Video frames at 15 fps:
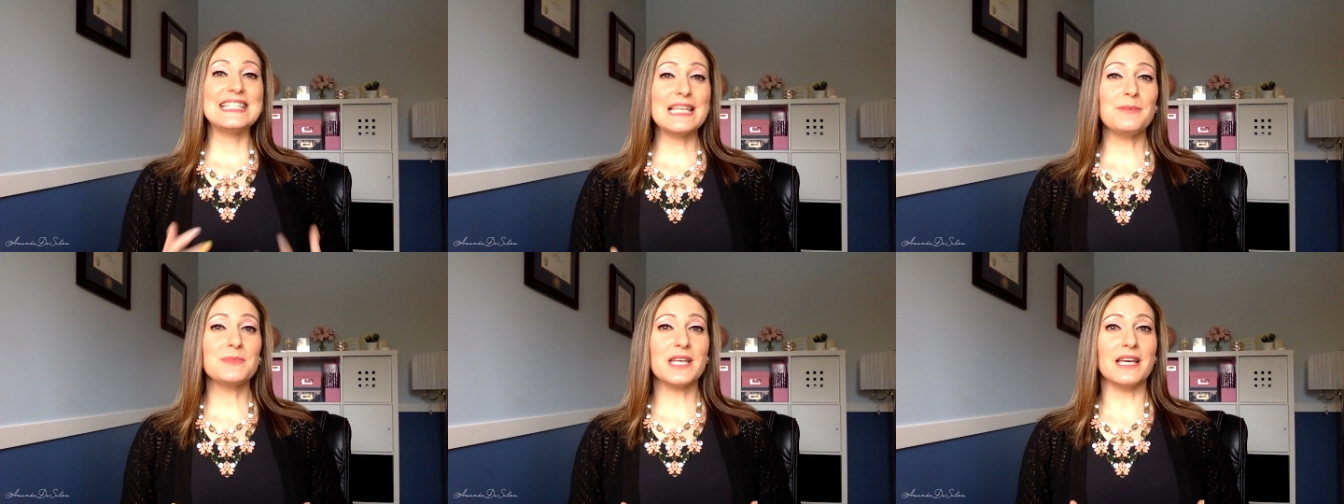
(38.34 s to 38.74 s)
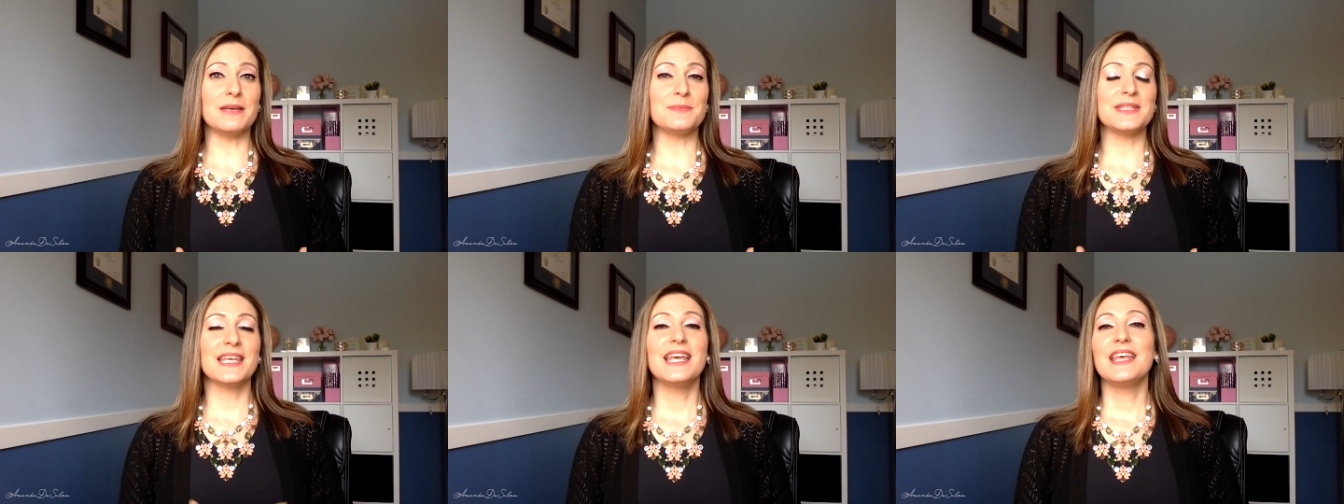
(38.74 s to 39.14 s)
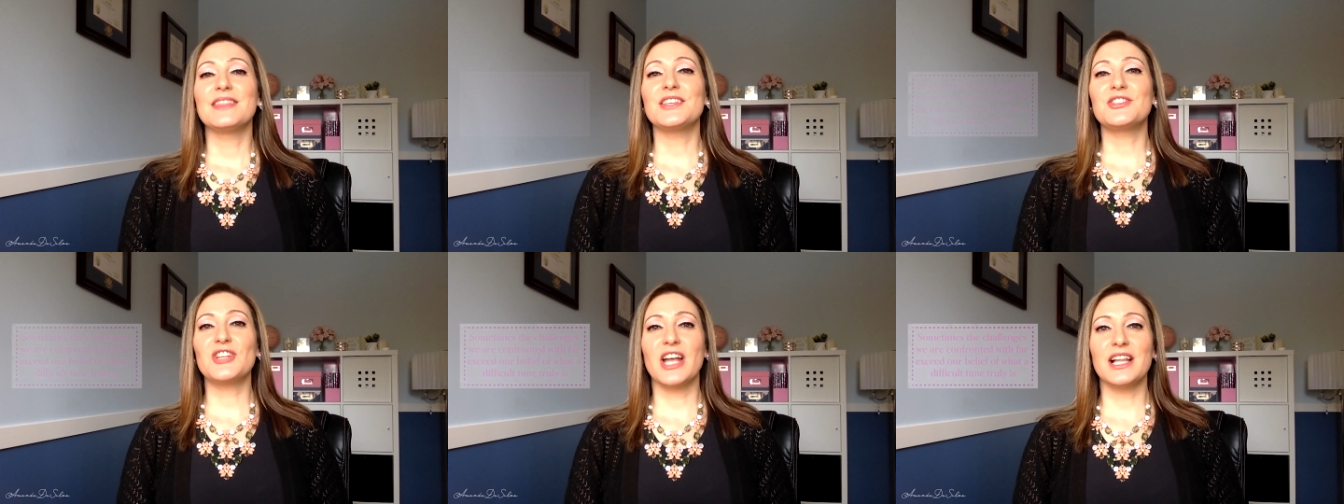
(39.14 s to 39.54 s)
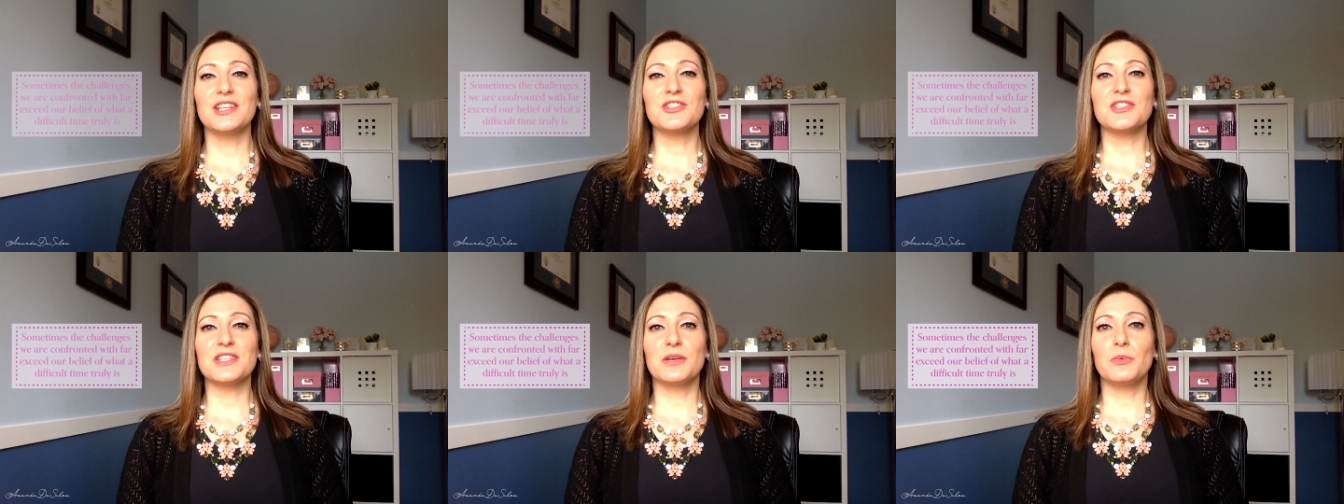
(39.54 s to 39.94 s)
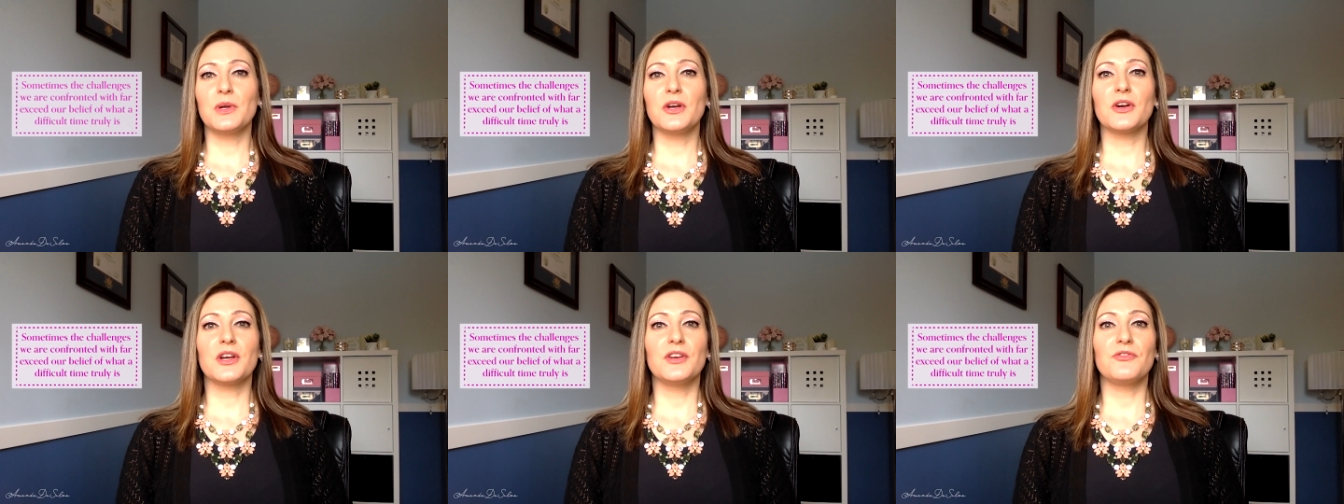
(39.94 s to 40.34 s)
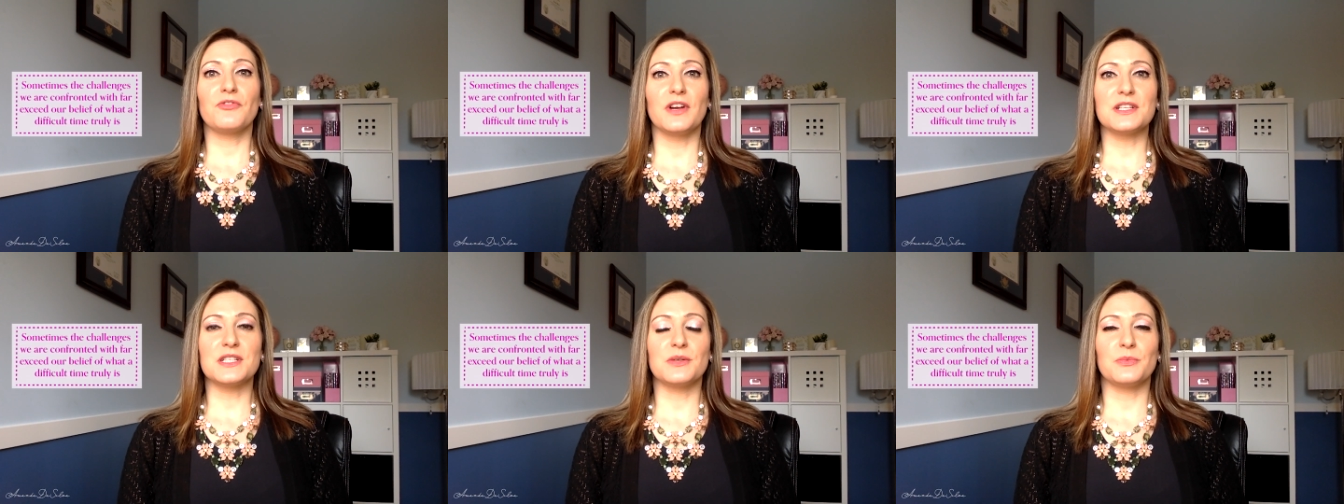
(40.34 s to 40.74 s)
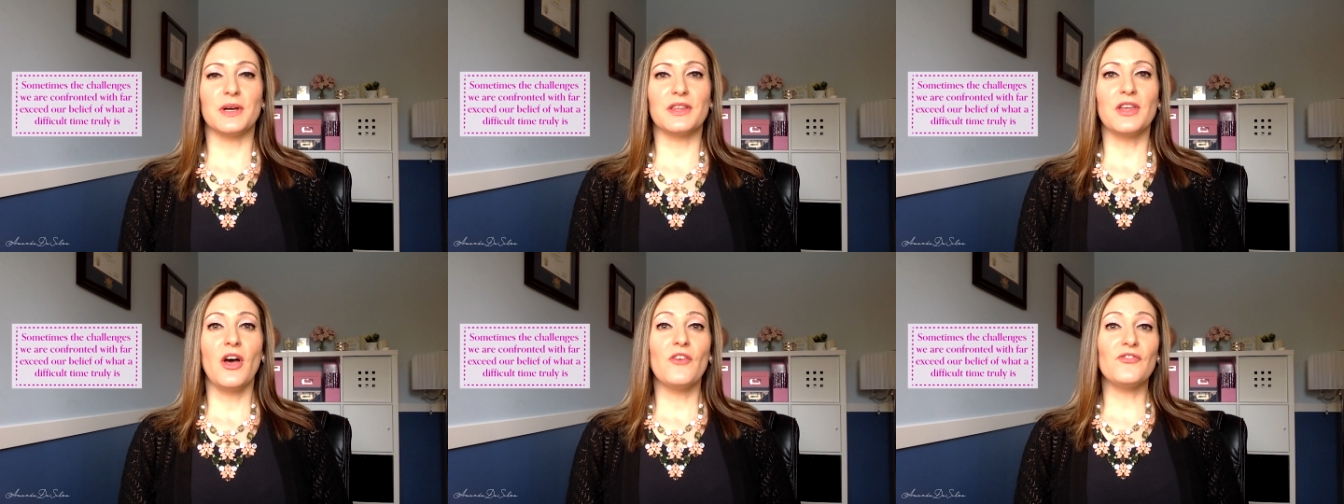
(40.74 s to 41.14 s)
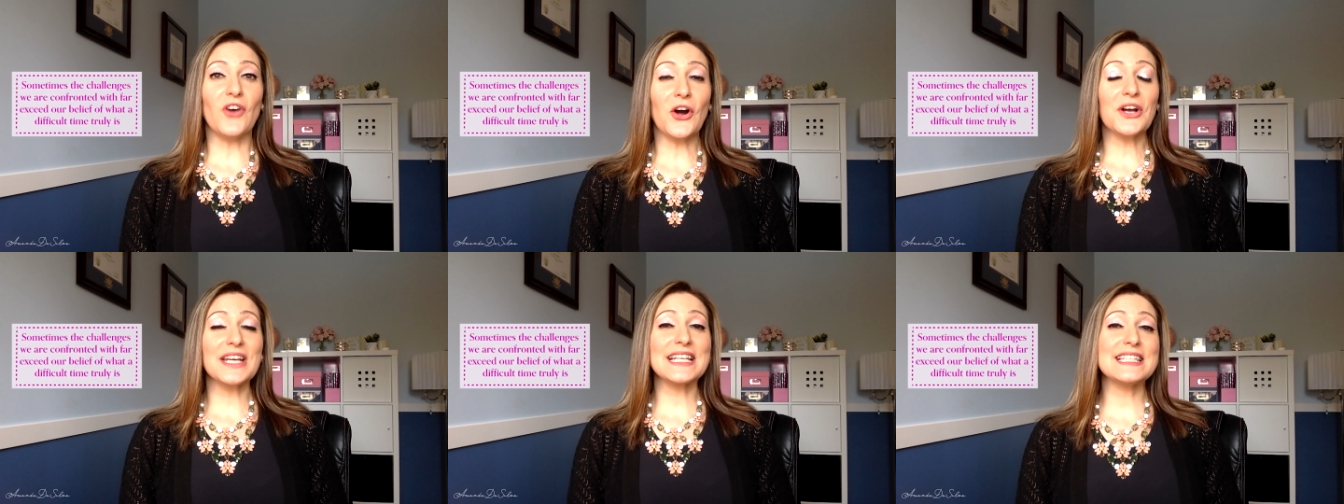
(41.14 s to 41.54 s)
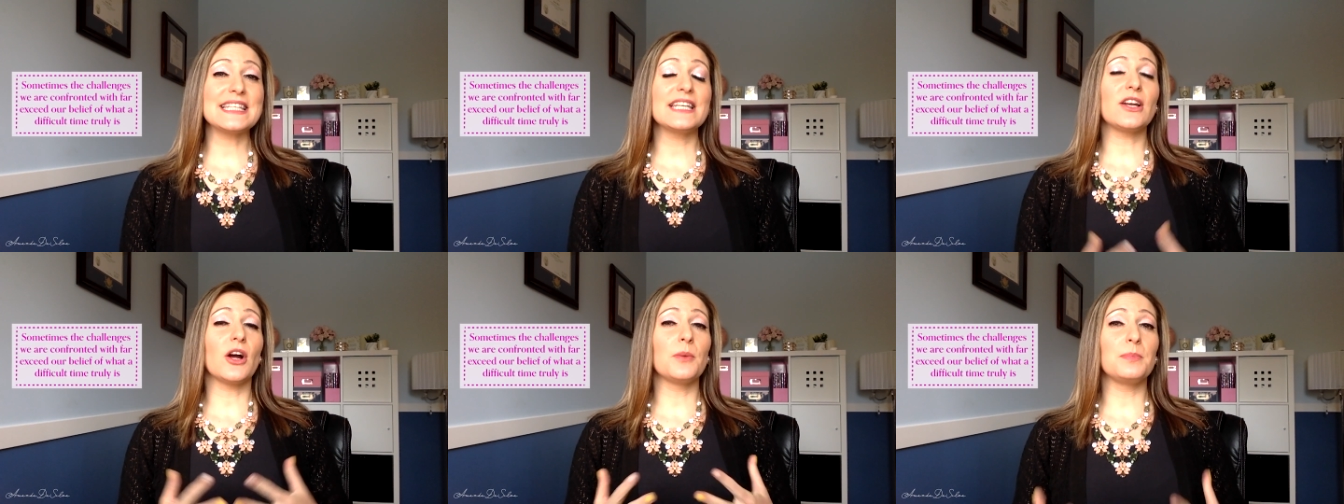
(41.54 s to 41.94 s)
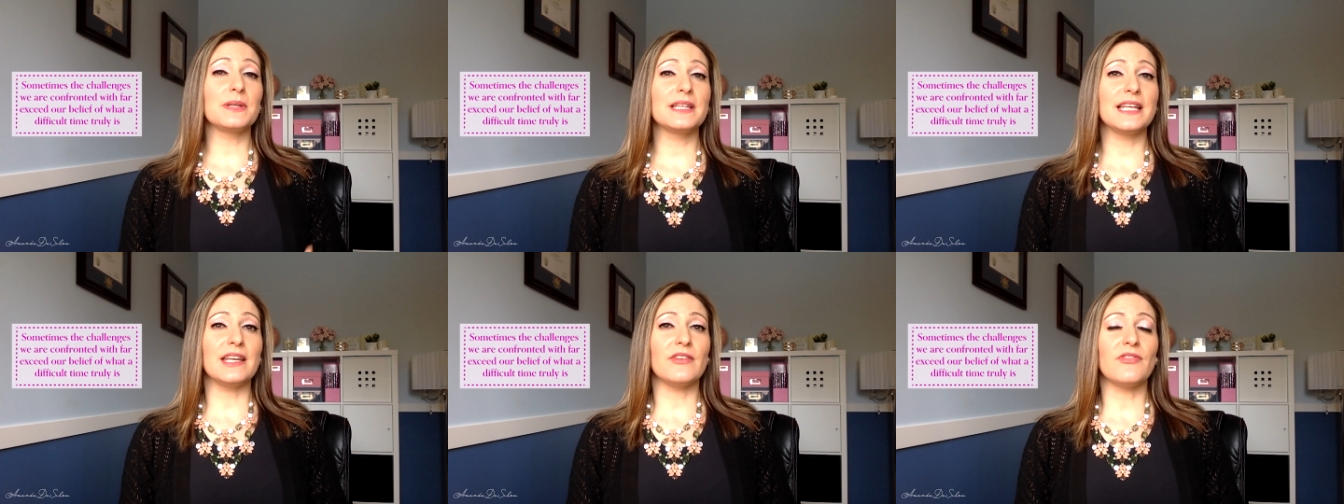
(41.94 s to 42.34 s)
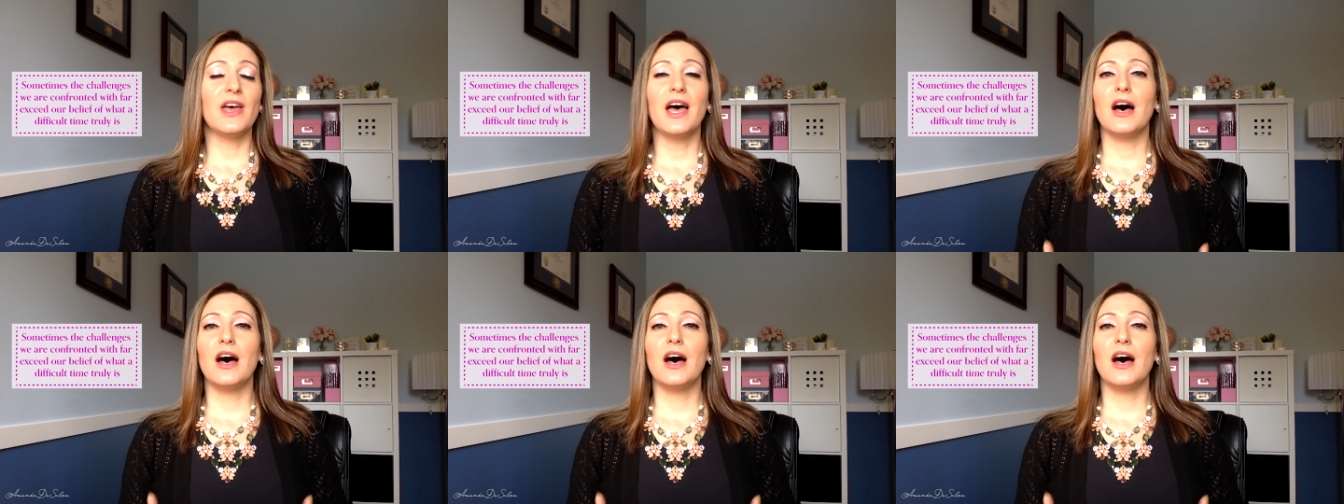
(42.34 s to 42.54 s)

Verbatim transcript: Sometimes the challenges that we are confronted with far exceed our belief